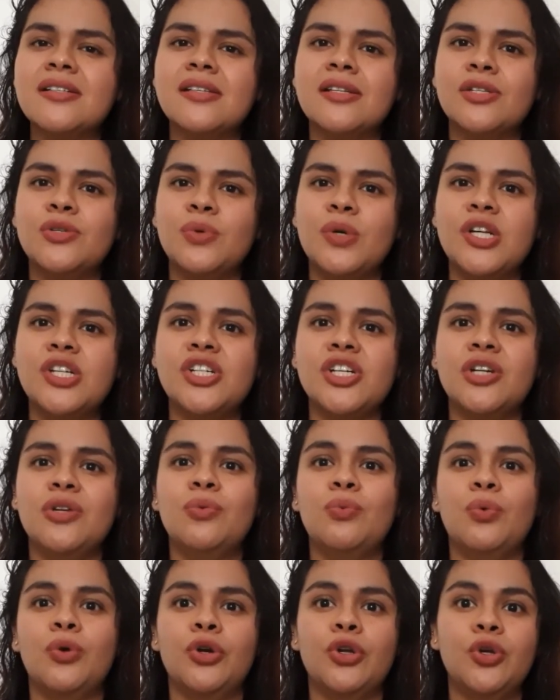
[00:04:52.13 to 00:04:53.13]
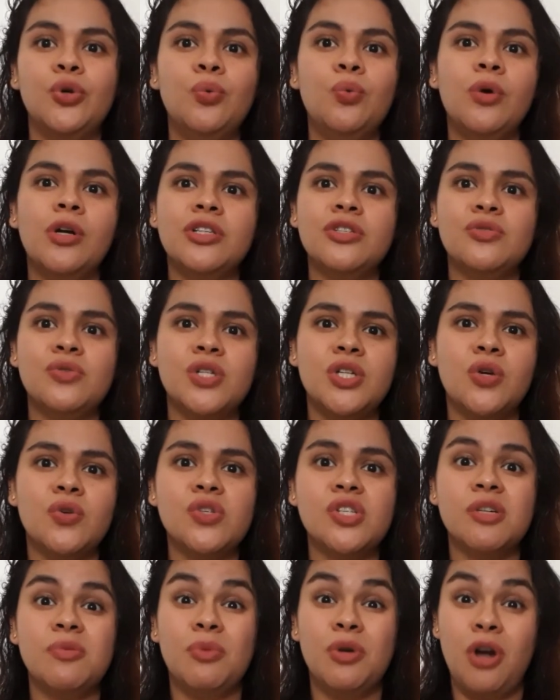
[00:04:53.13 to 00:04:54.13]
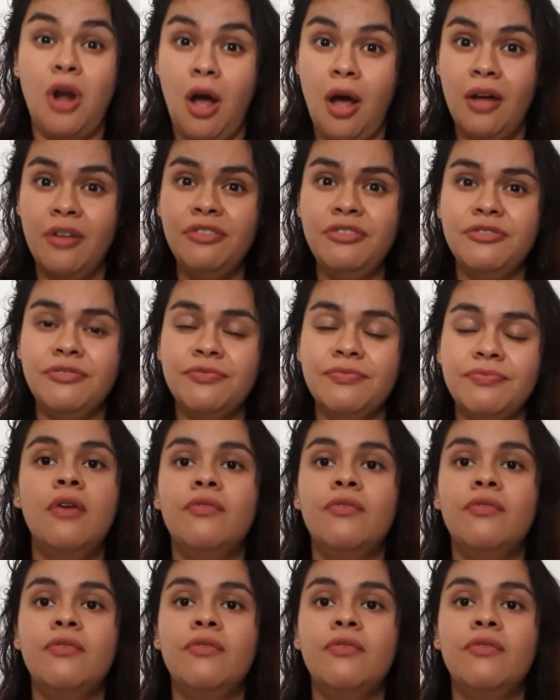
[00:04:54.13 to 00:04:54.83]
situation where you want to tell someone off,